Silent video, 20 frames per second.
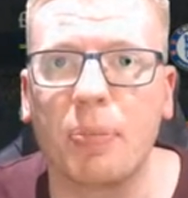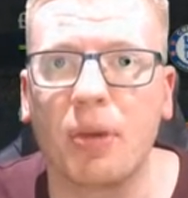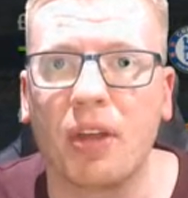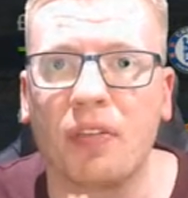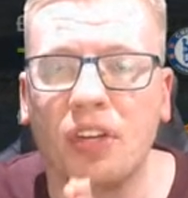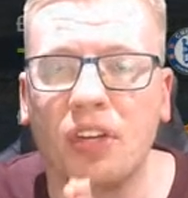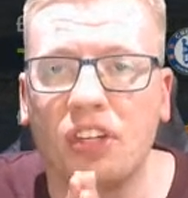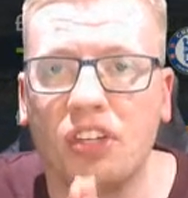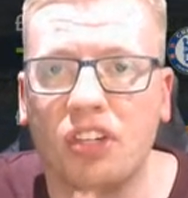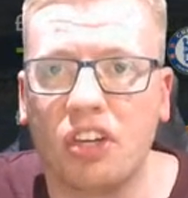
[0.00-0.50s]
But
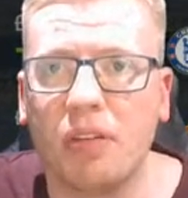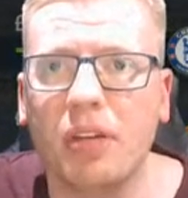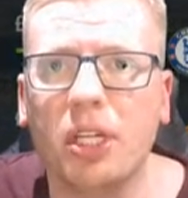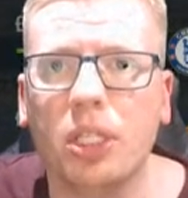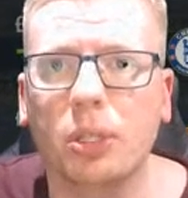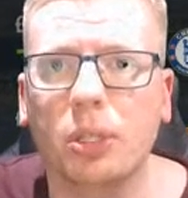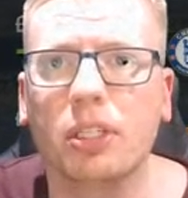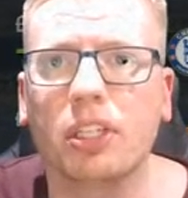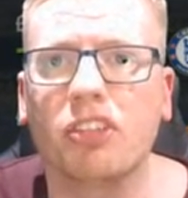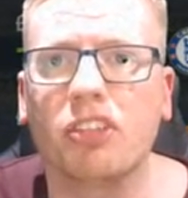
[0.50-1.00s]
if you do
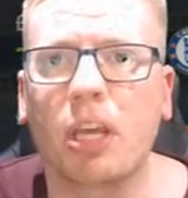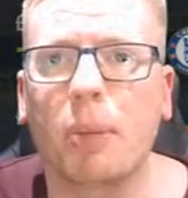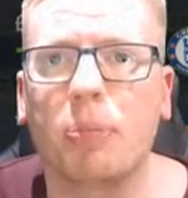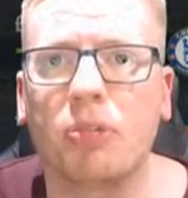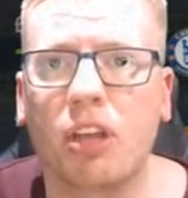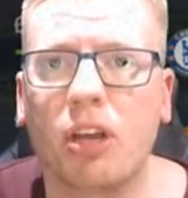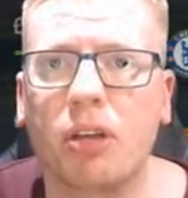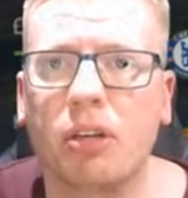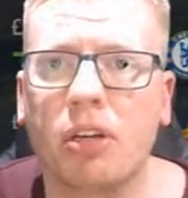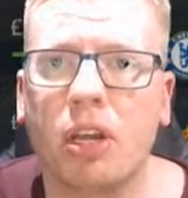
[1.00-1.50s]
enjoy this
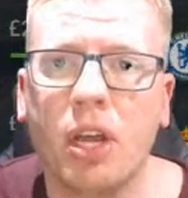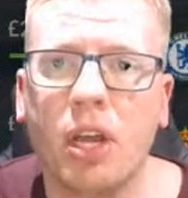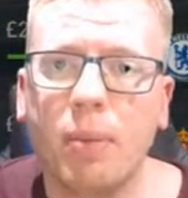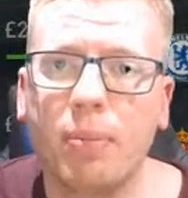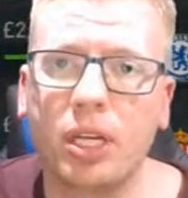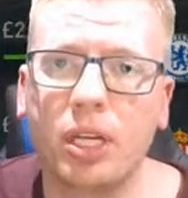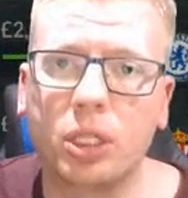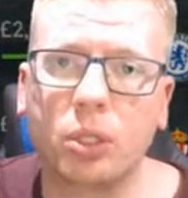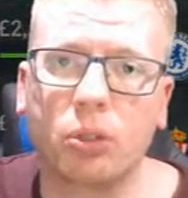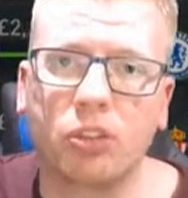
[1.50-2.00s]
episode,
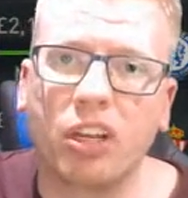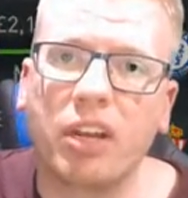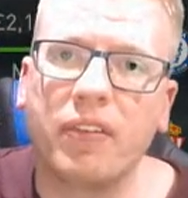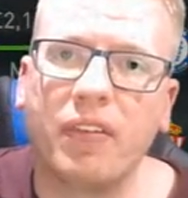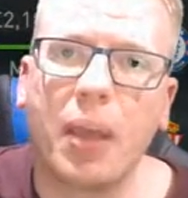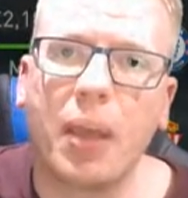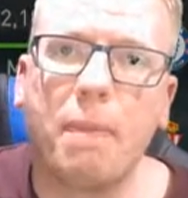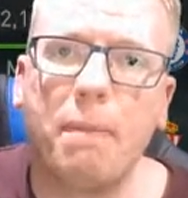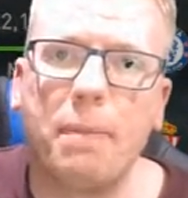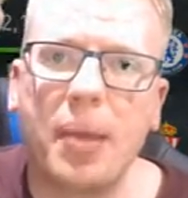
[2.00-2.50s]
make sure to
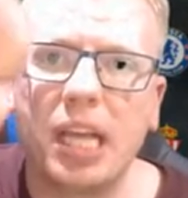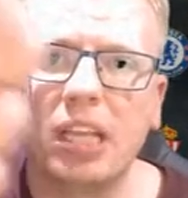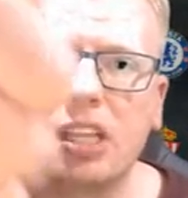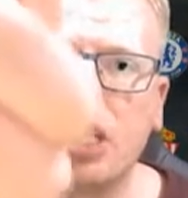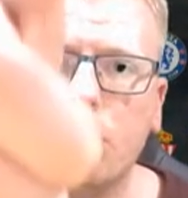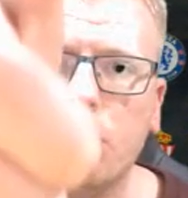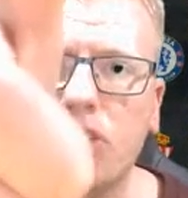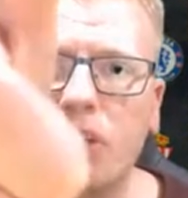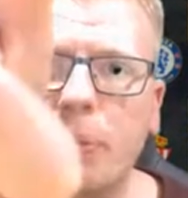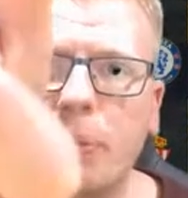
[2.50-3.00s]
leave a big
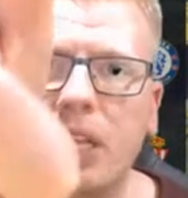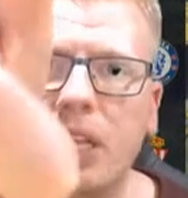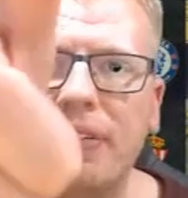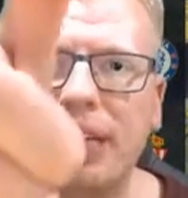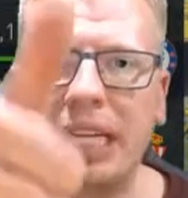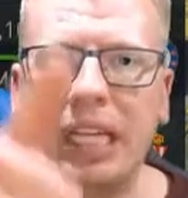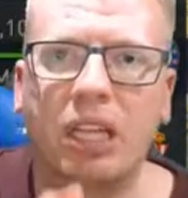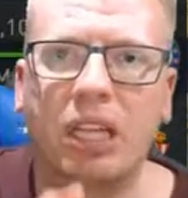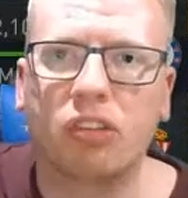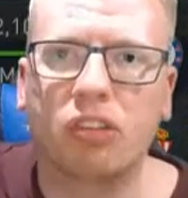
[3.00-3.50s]
thumbs up on the
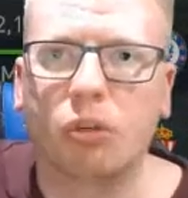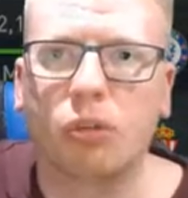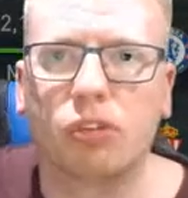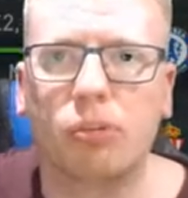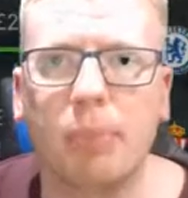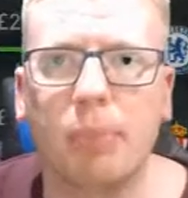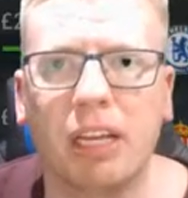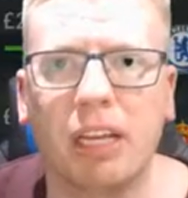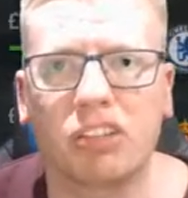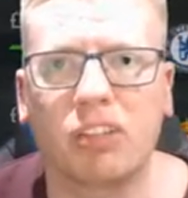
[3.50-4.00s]
video. That's always
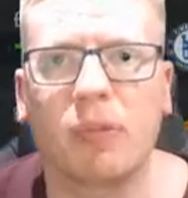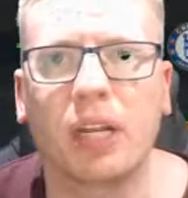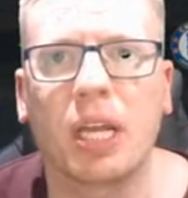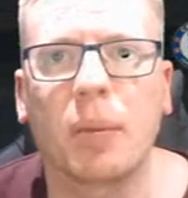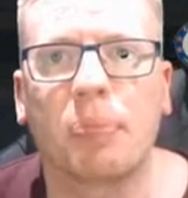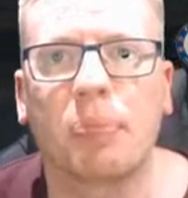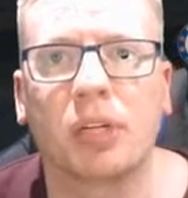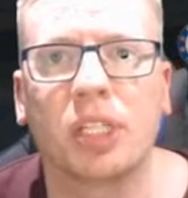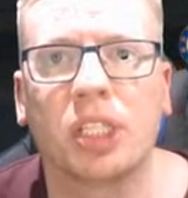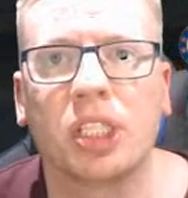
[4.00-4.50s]
massively
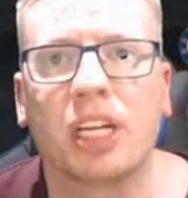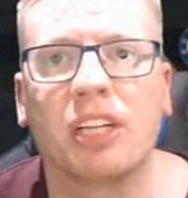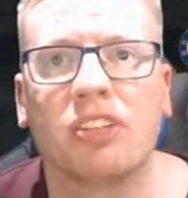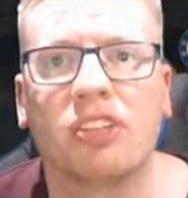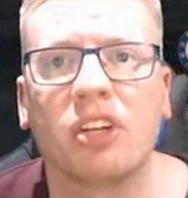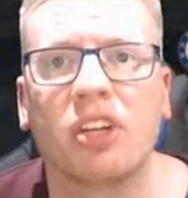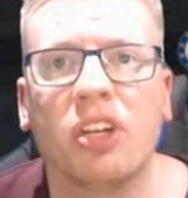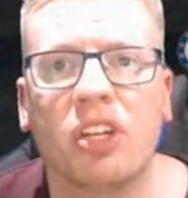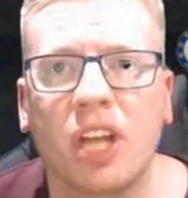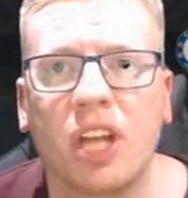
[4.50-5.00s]

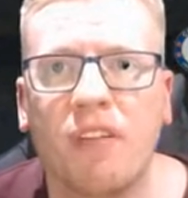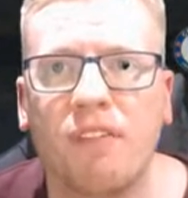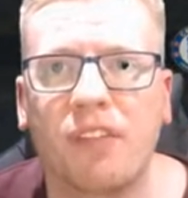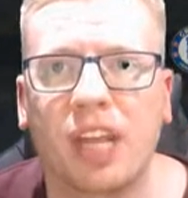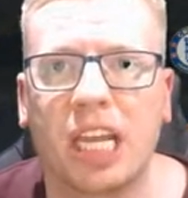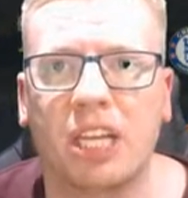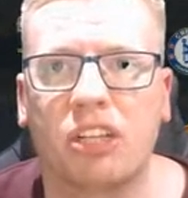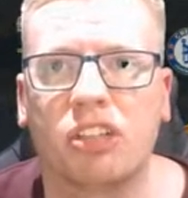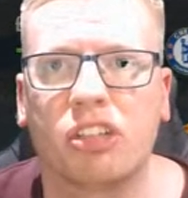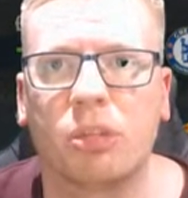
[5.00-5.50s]
appreciated, and don't
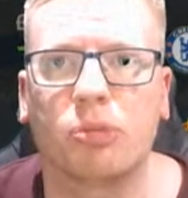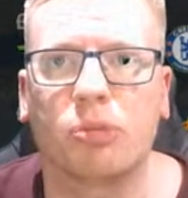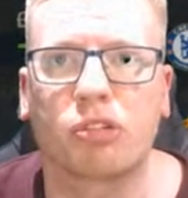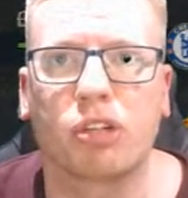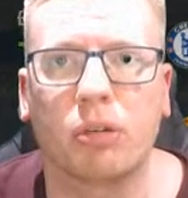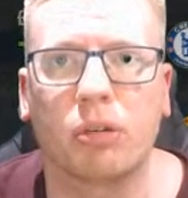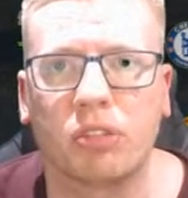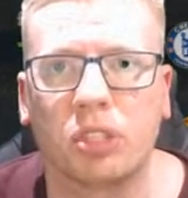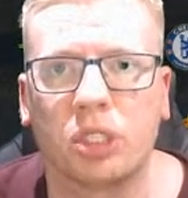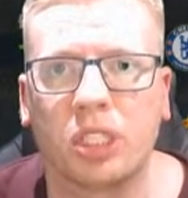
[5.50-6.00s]
forget to
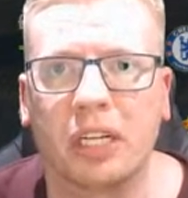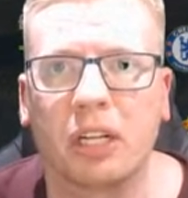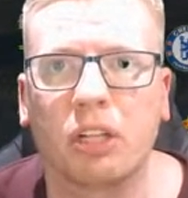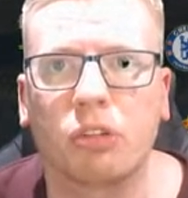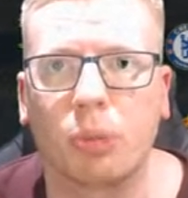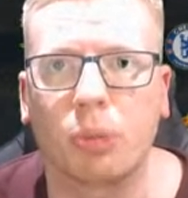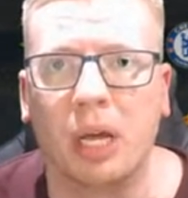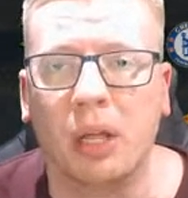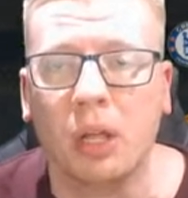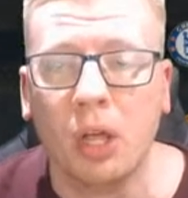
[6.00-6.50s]
subscribe to the channel
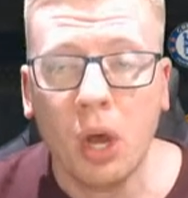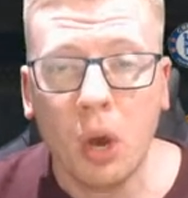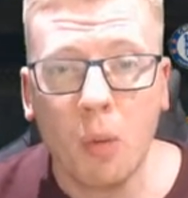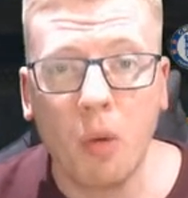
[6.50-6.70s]
as well.